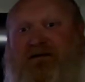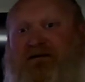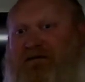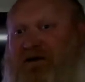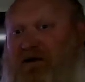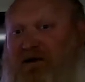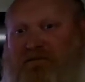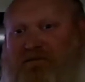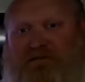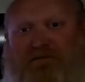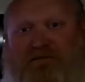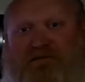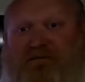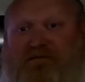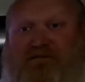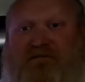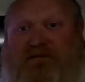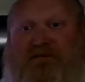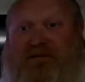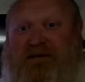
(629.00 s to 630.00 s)
holster
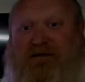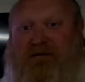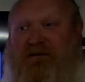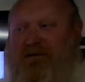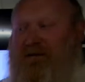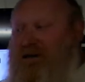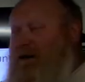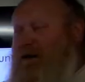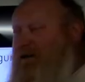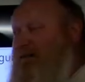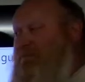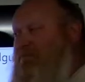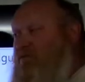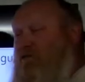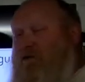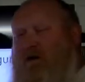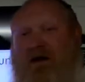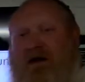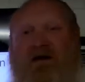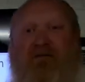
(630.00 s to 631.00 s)
under the steering column,
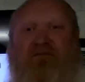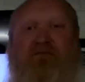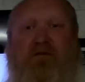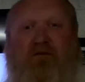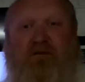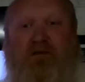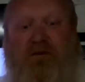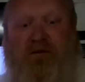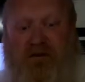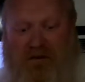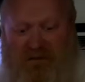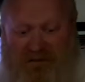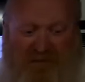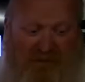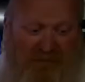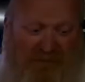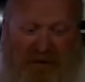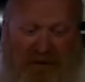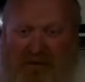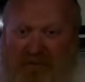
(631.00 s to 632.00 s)
whatever,
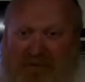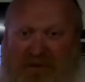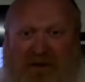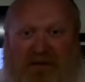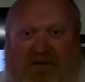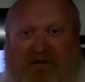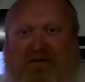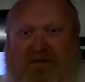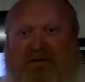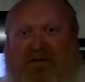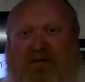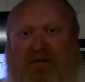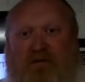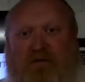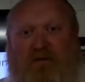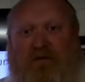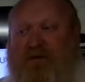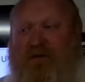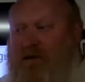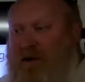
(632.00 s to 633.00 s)
cubby hole down in the
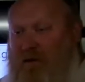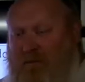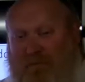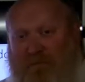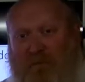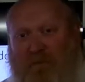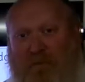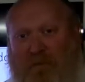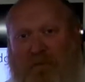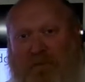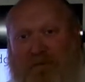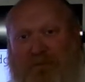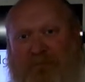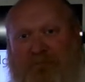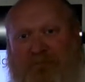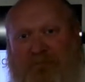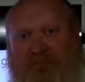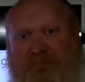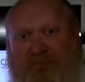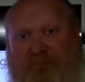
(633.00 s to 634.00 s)
door, go for
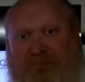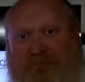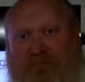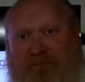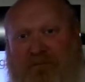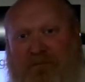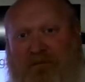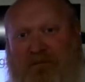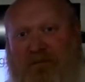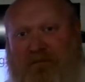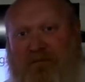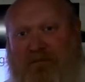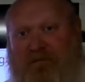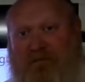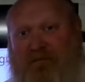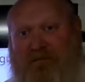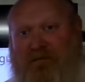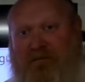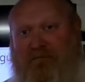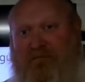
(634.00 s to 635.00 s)
it.
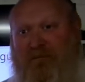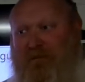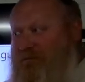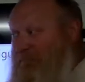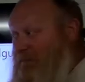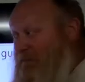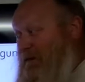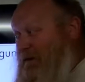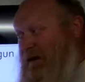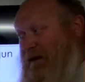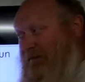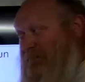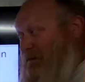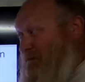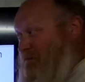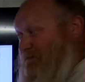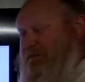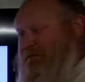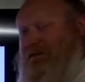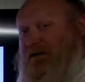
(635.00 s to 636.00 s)
But if a cop
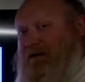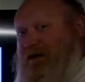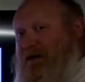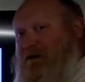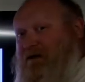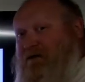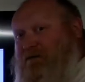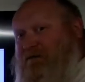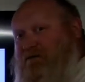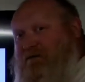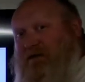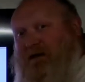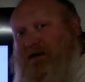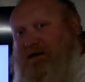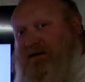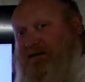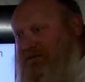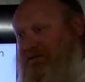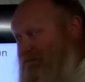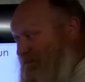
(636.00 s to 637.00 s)
knows the law
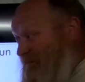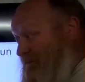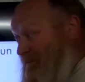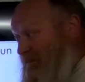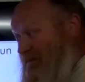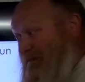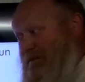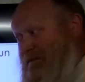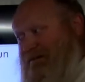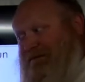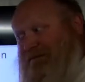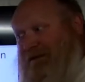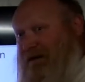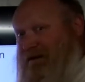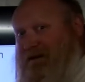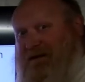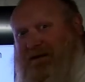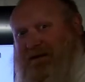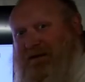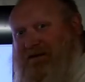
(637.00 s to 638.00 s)
and is not
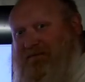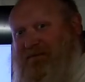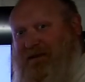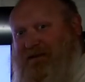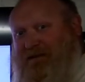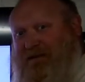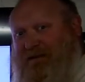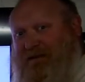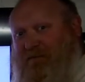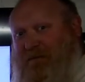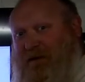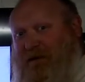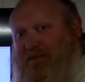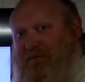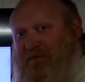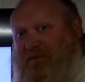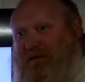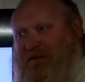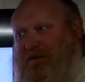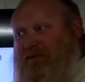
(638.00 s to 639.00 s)
going to give any leeway
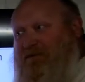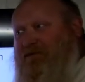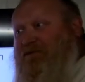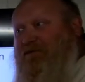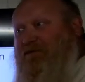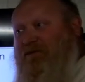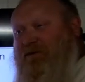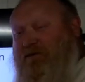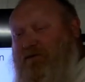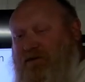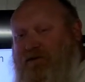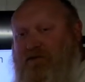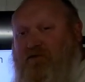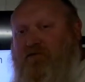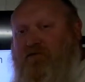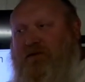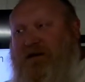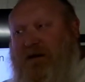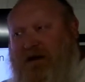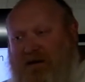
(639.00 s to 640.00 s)
on this,
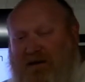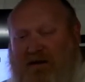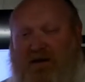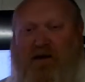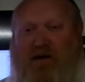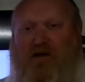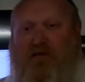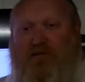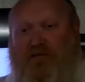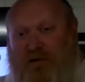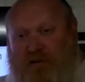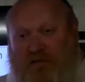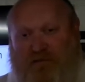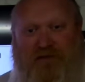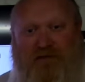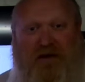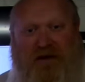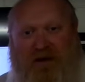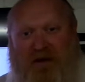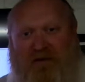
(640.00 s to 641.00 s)
you can go to
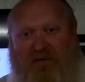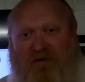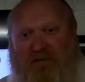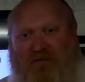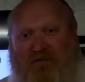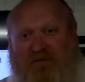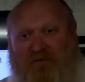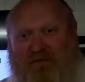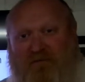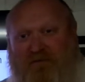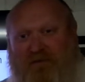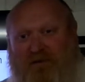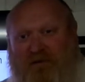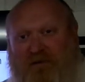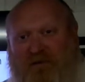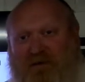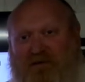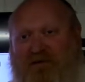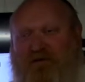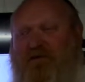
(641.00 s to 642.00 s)
jail.
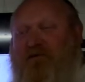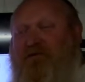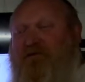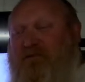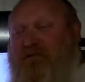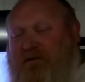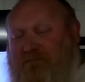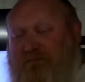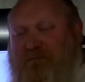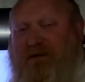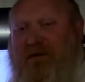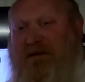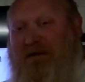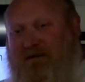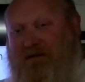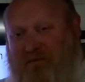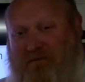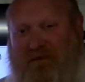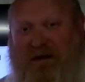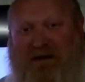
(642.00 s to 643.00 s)
You can be
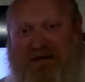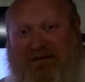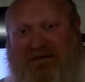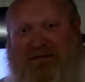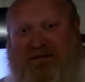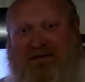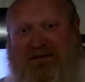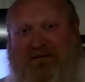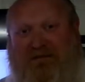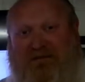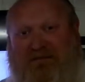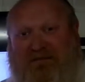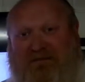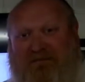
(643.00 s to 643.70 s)
arrested.